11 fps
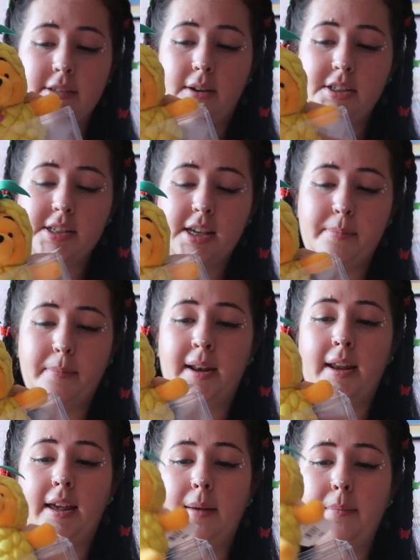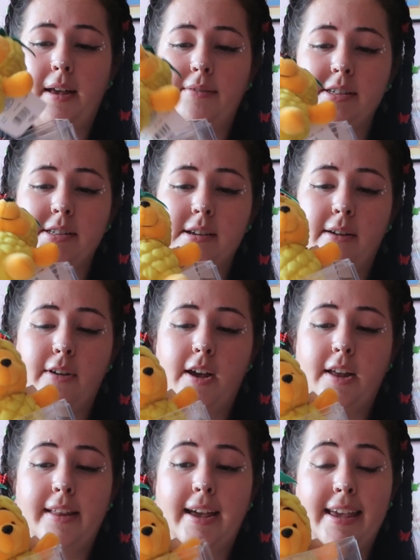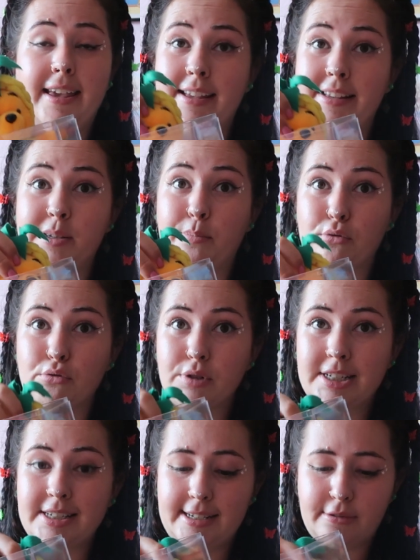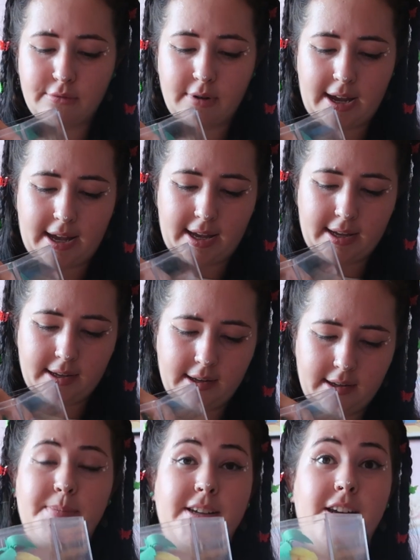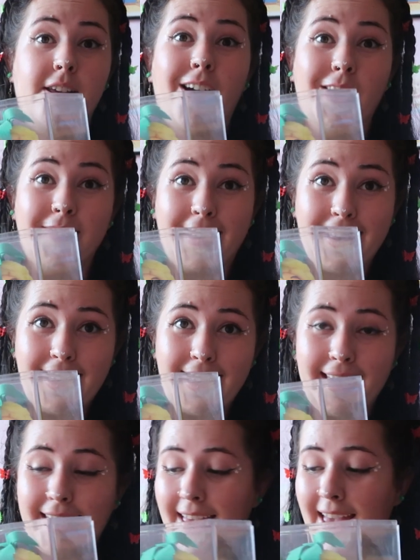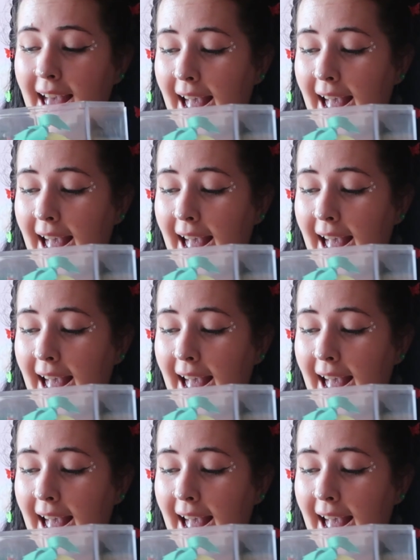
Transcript: And so I just keep him in here ever since I've learned that he is pretty rare, especially over here.